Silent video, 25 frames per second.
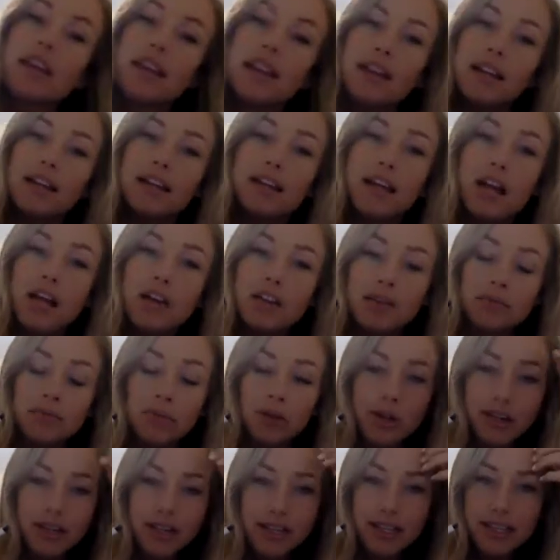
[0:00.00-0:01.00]
Now the
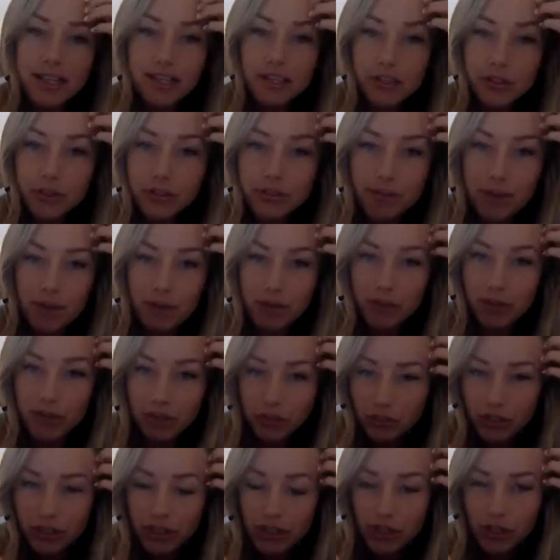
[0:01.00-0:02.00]
important thing to remember
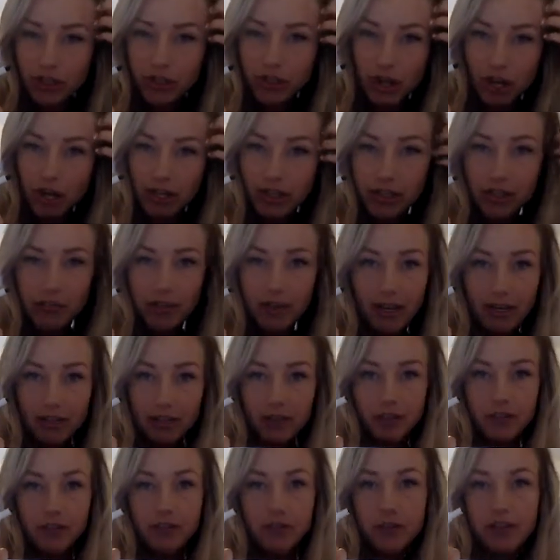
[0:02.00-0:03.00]
when you're drawing your
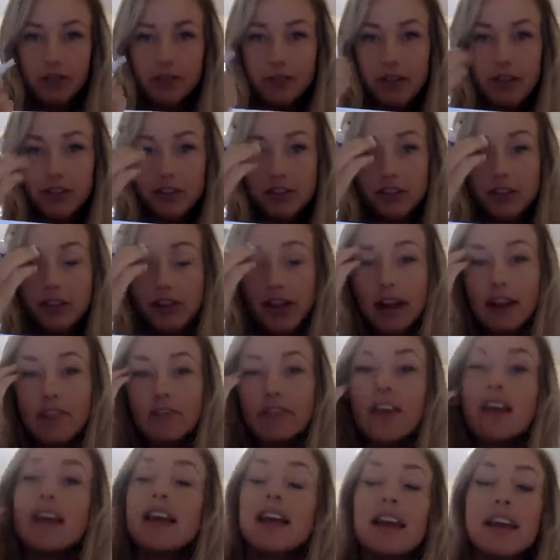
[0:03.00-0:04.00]
pictures for the pictograph
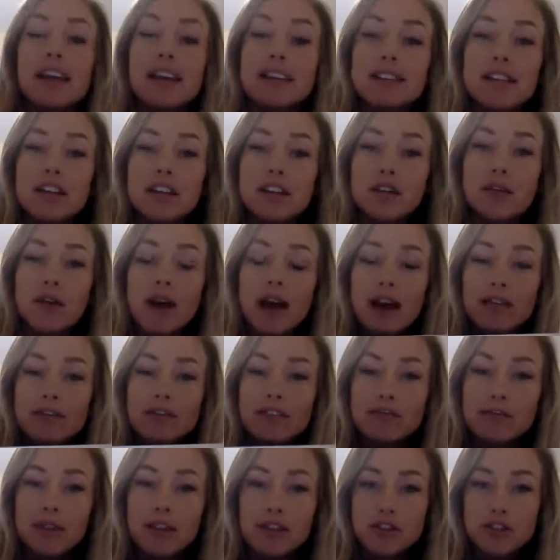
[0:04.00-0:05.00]
is that you have to
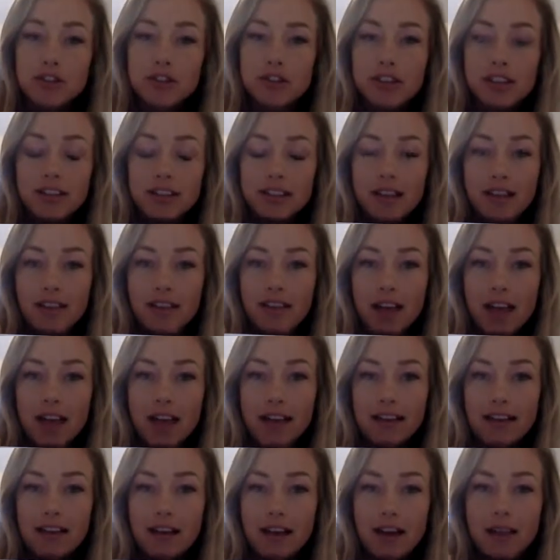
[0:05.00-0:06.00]
make sure that they
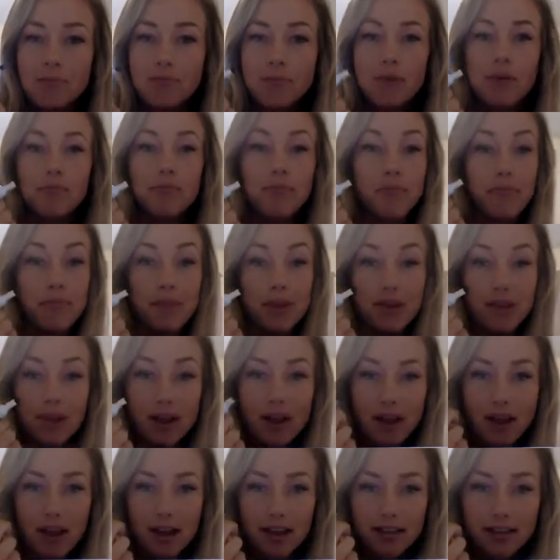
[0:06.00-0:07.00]
line up,
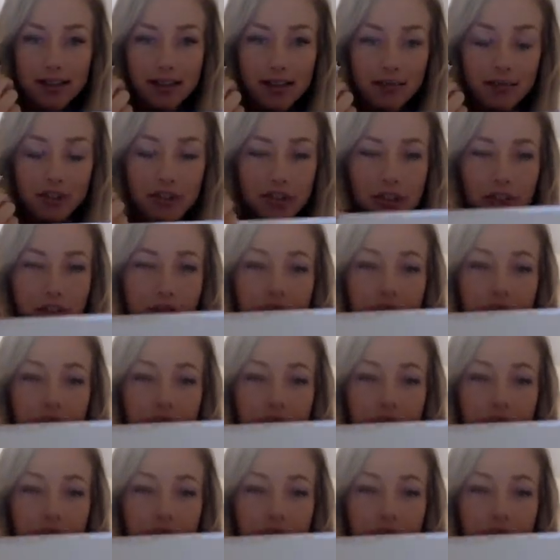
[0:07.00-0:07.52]
because let me show you an